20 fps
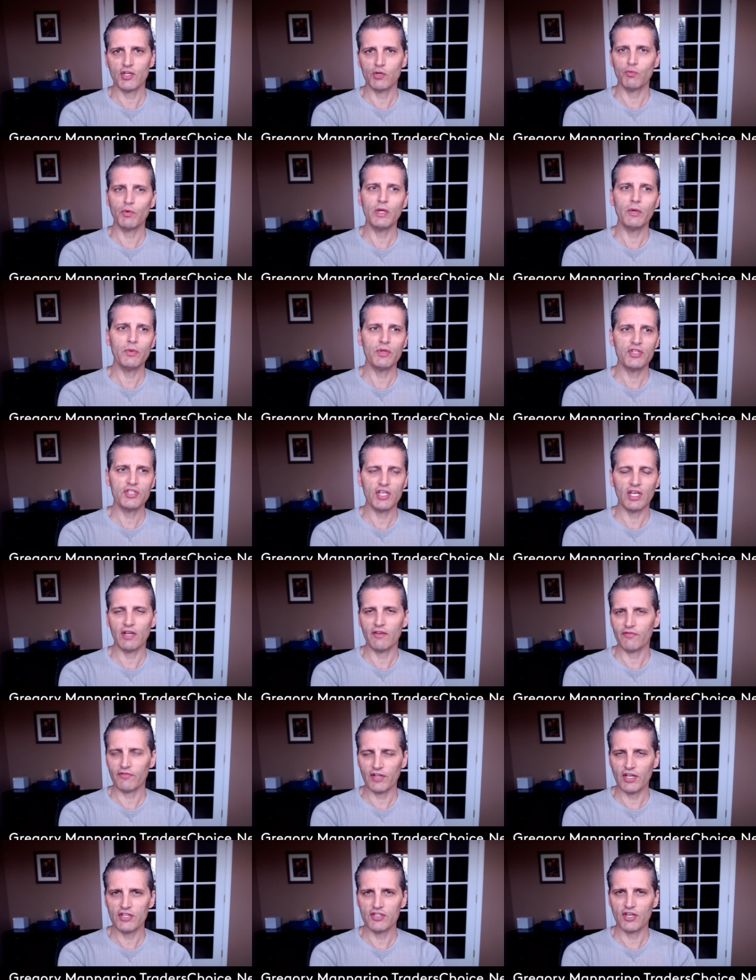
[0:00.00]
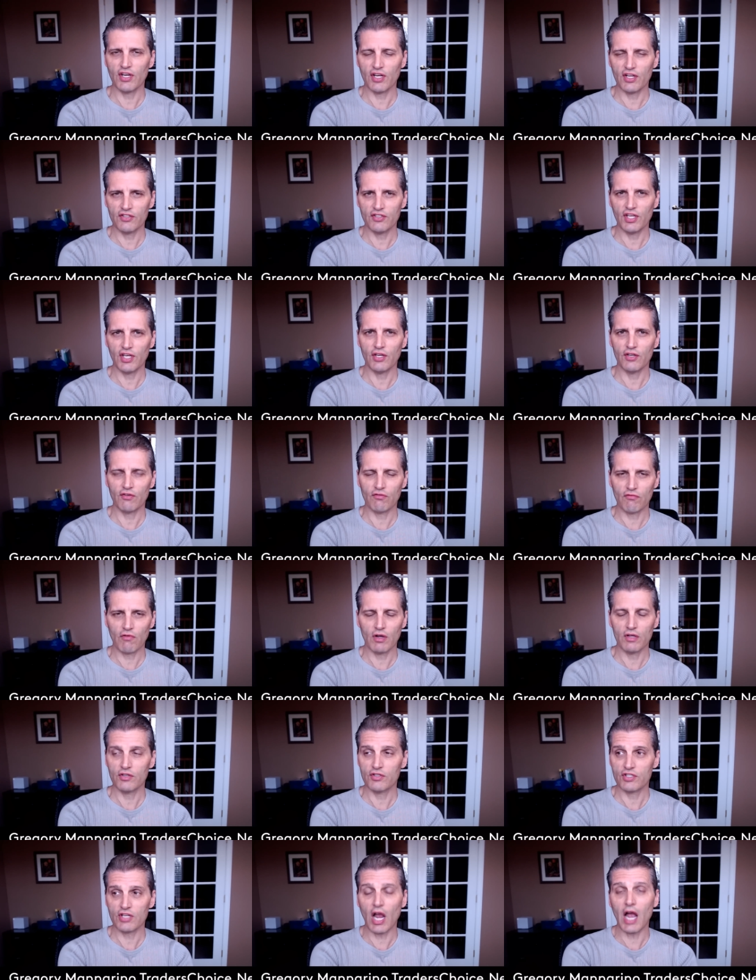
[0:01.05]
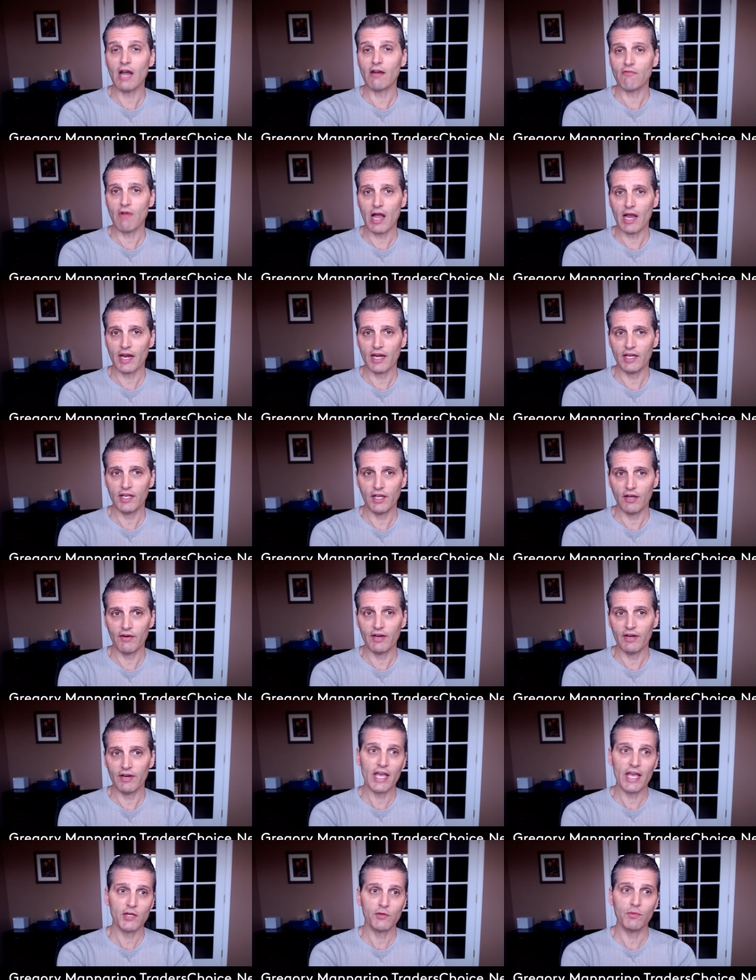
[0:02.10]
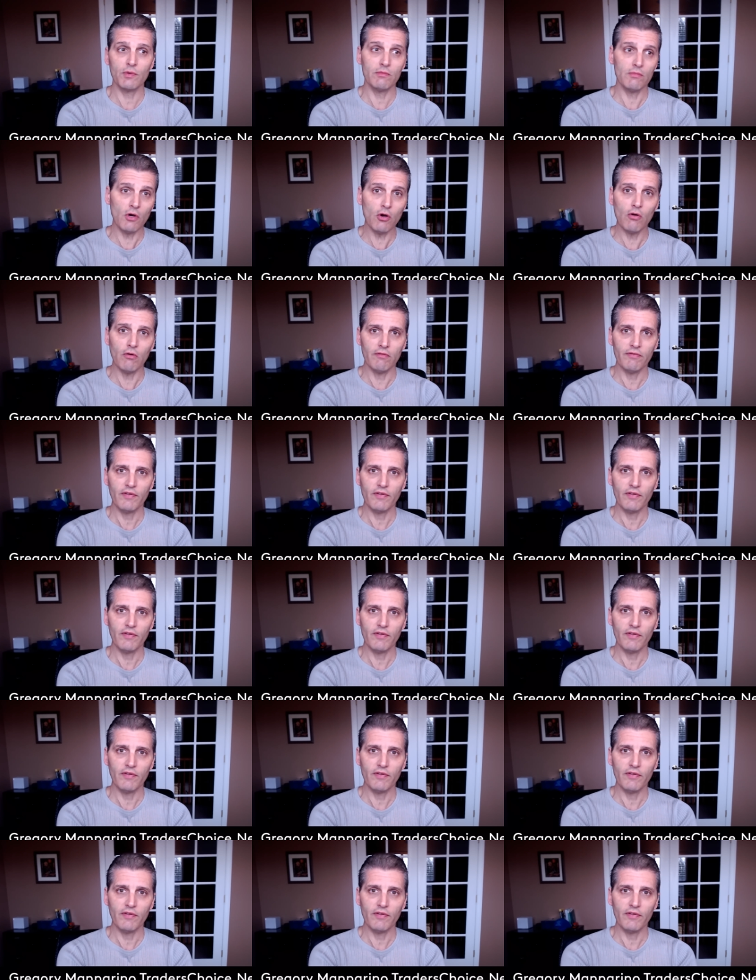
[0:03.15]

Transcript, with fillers: we would see inflation continue to skyrocket here and cash would move